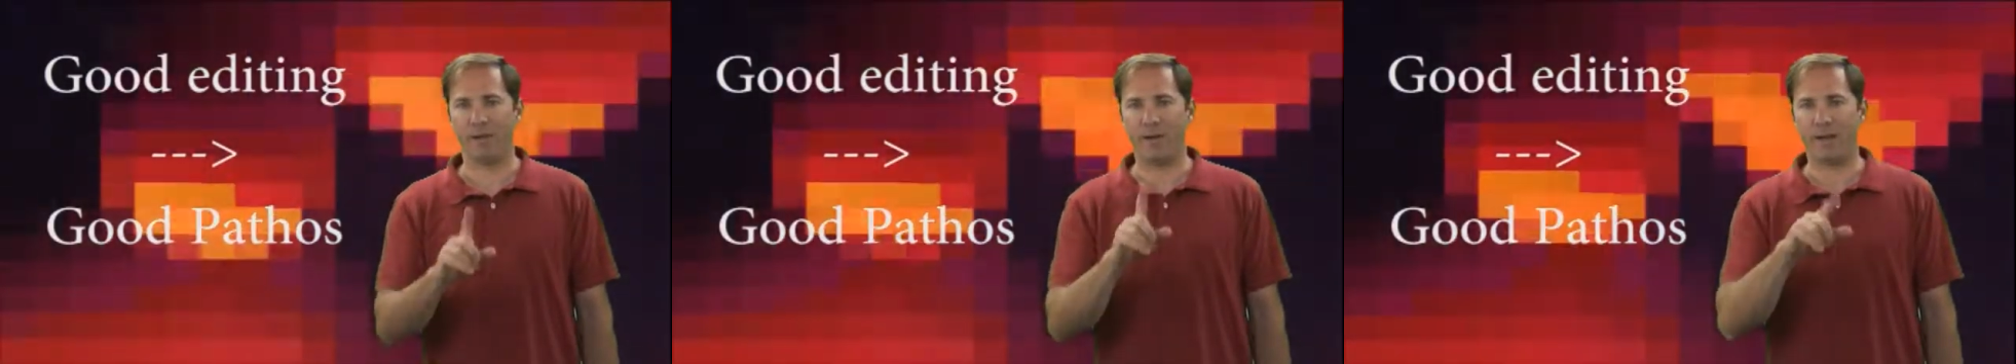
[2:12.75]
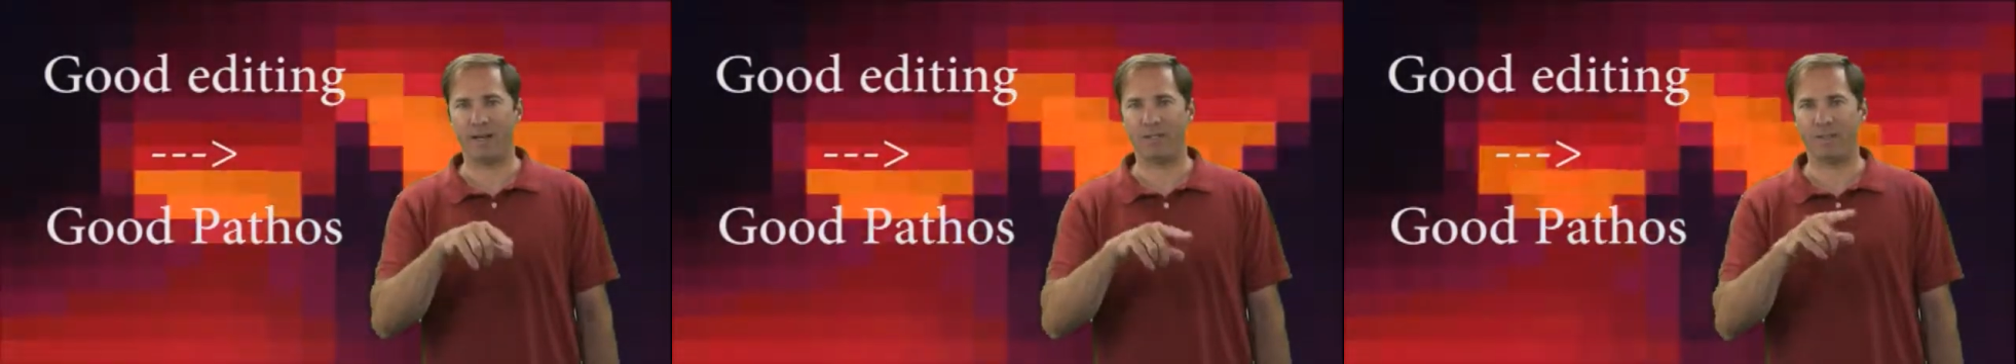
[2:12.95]

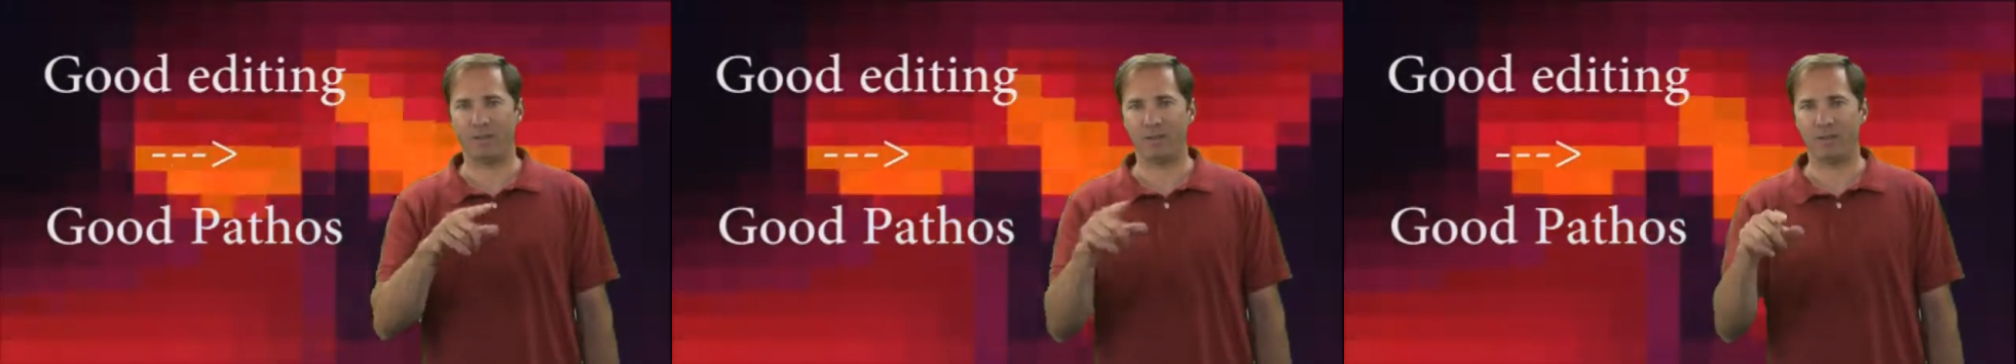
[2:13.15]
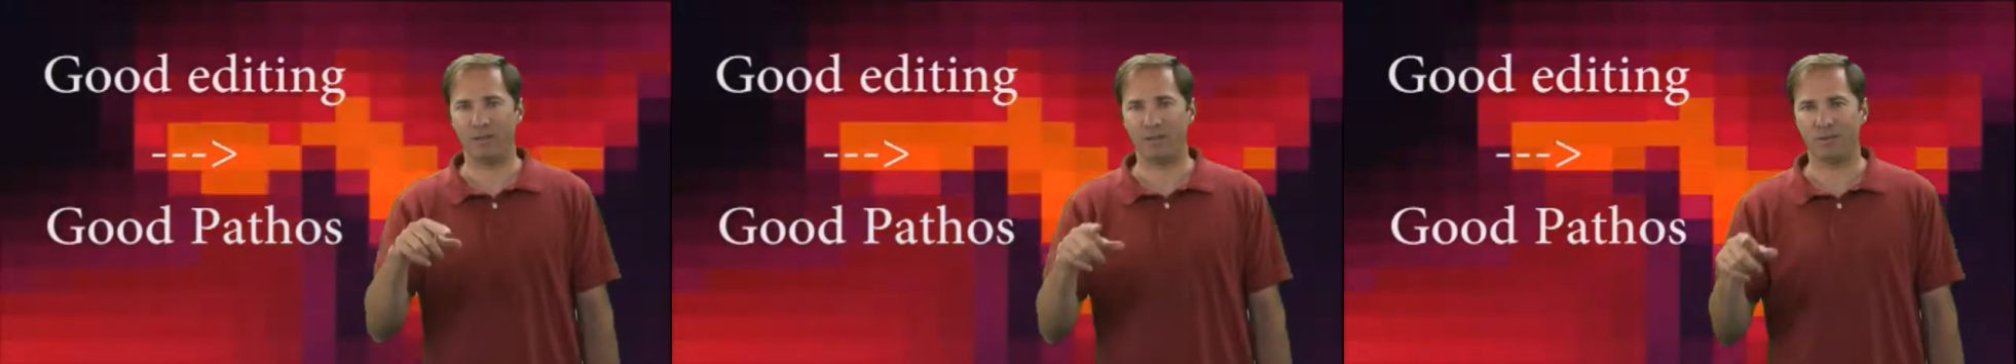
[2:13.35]
know how to
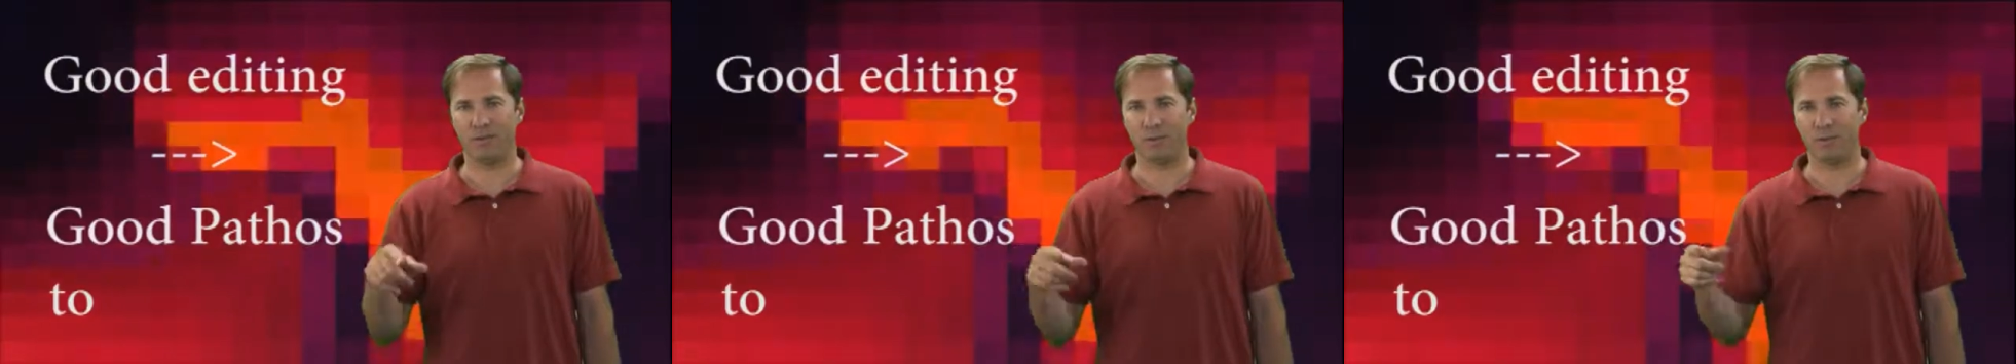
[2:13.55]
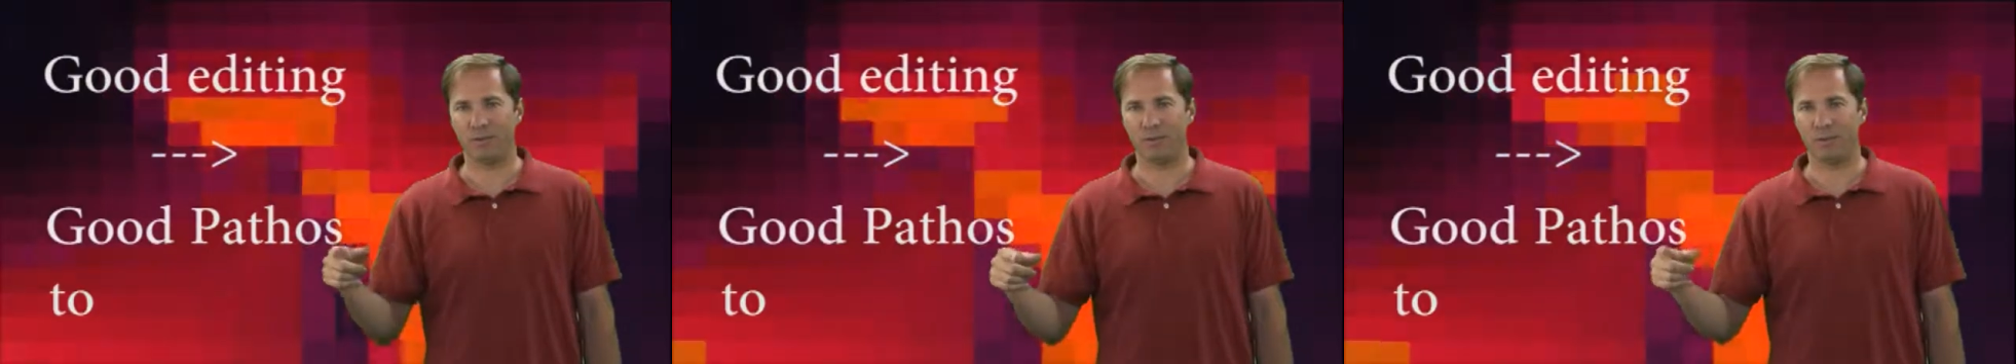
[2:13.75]
spell
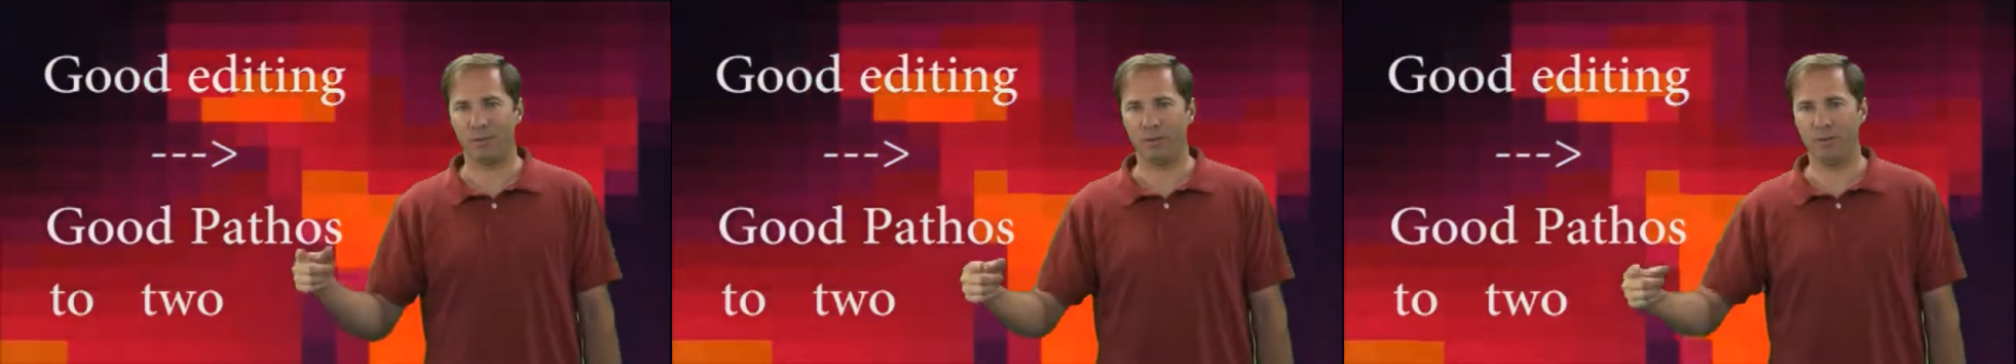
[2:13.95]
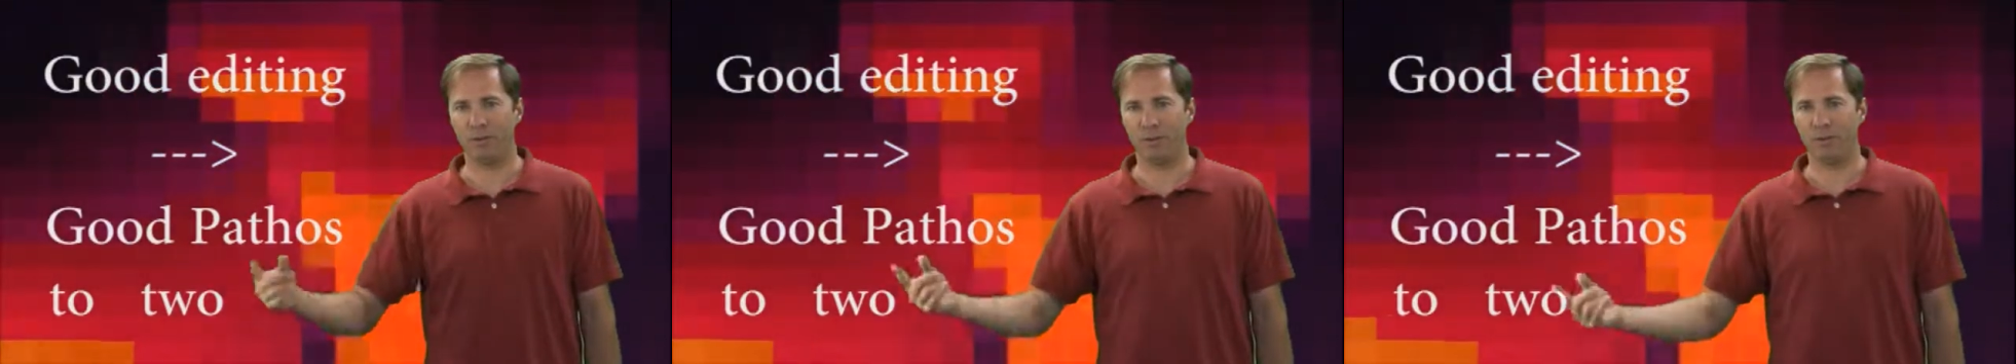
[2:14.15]
2,
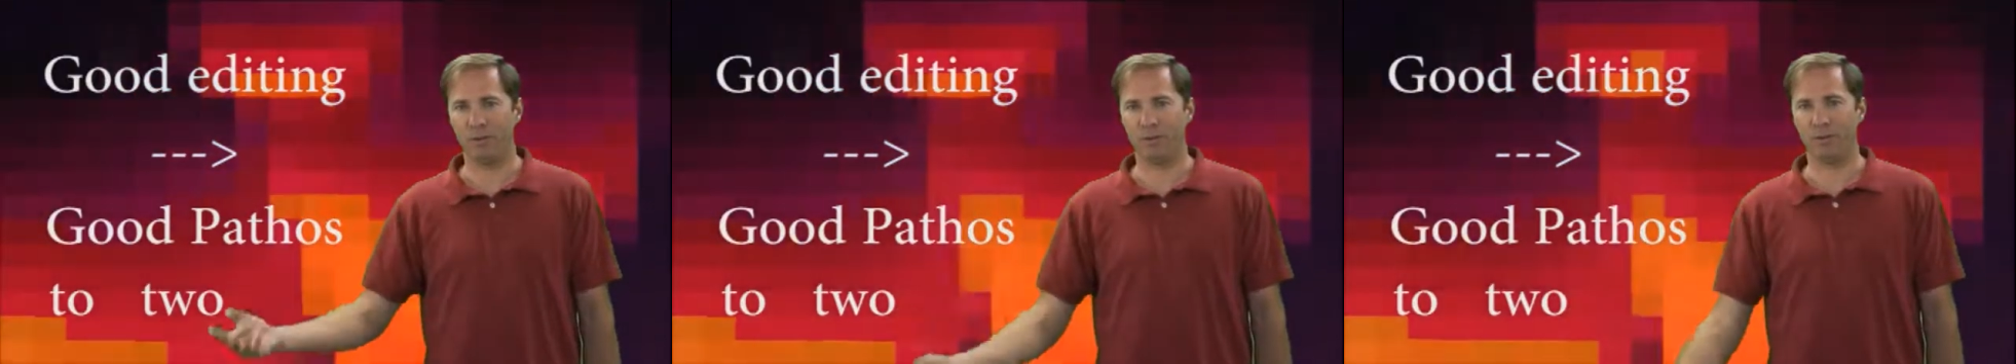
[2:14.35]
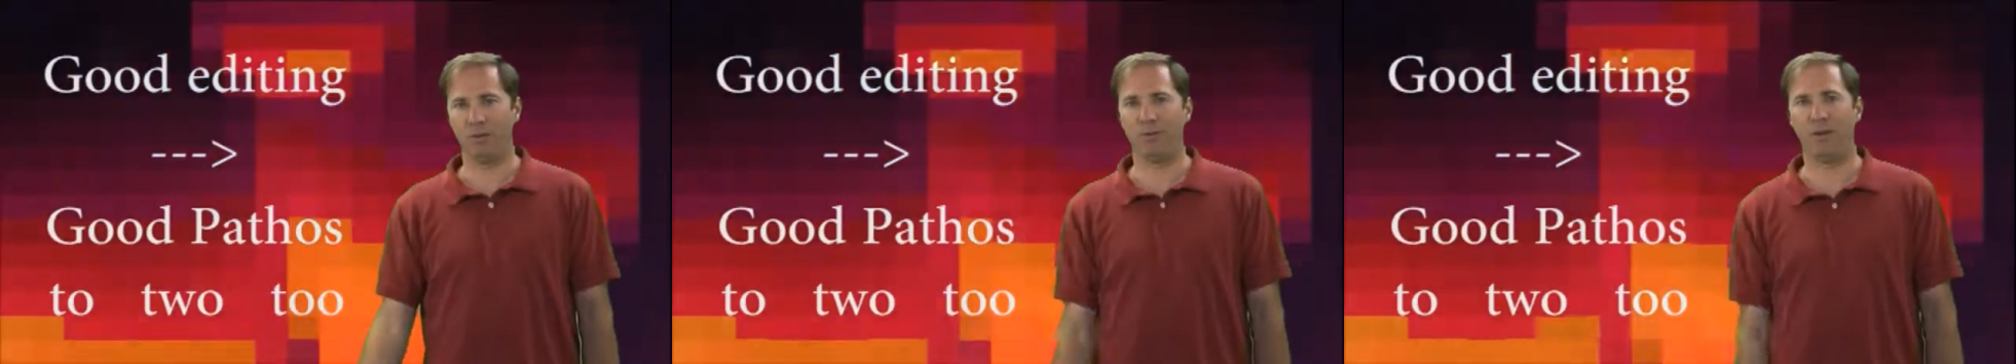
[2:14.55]
2, and
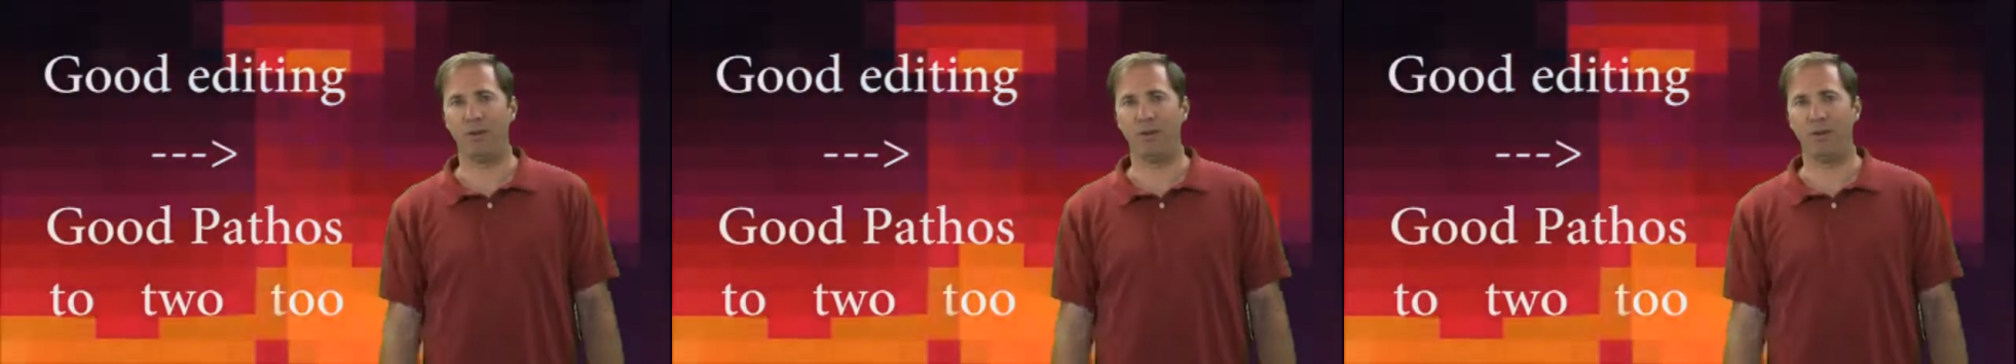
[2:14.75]
2.